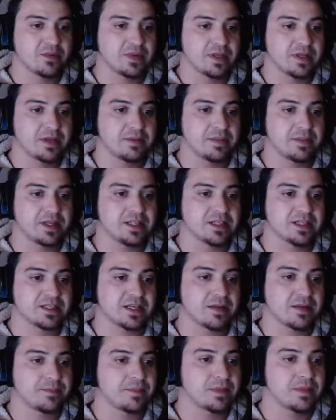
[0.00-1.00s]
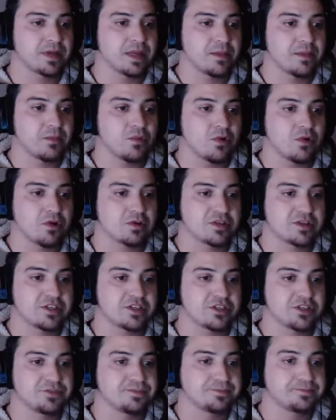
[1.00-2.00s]
We can pick this up, get more
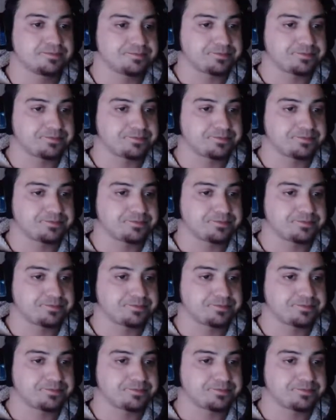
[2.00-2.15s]
oxygen.